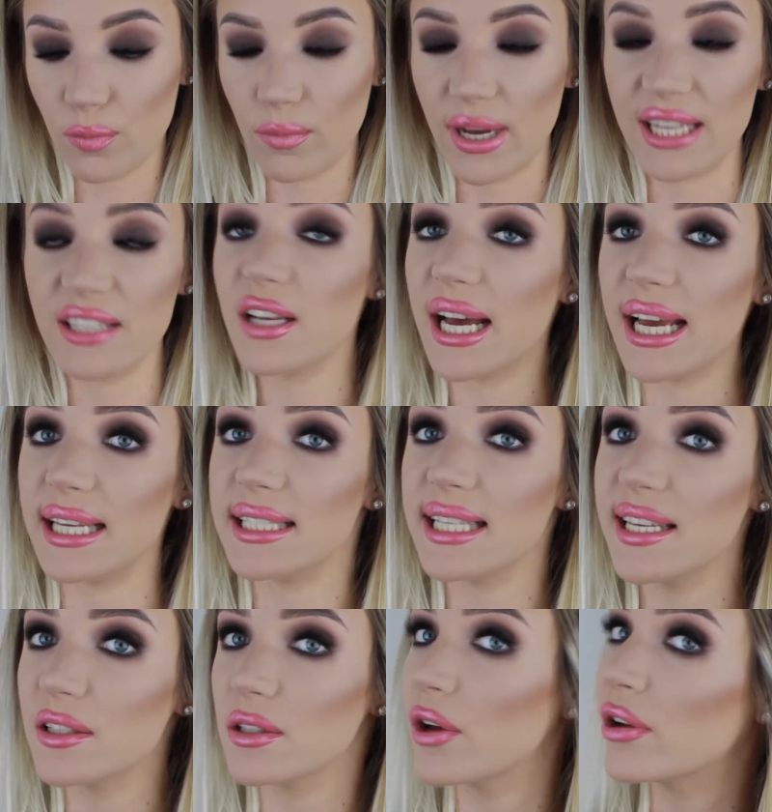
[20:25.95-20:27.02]
my entire
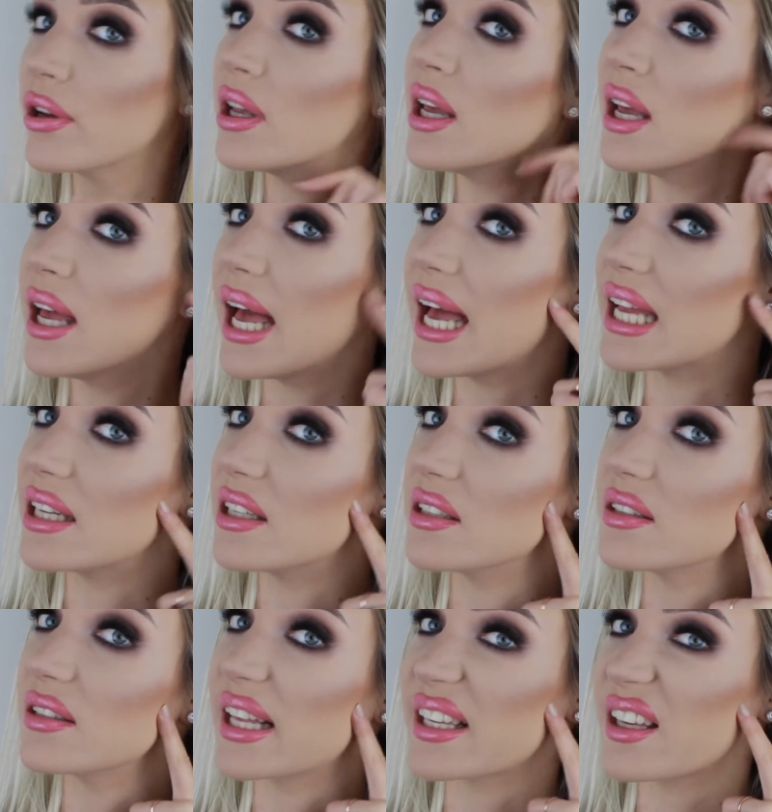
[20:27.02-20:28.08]
T-zone,
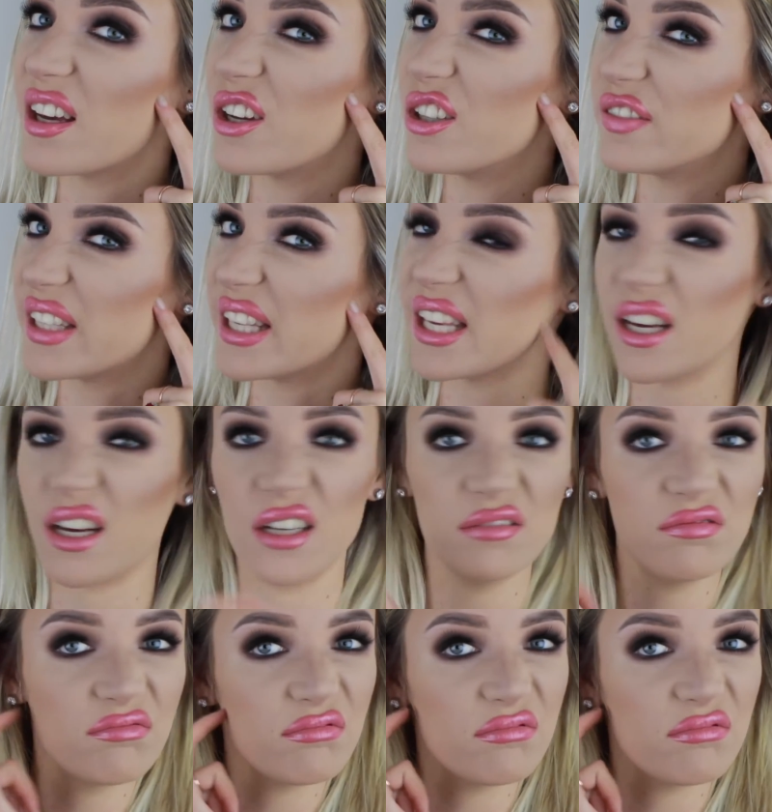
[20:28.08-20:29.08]
and like over here,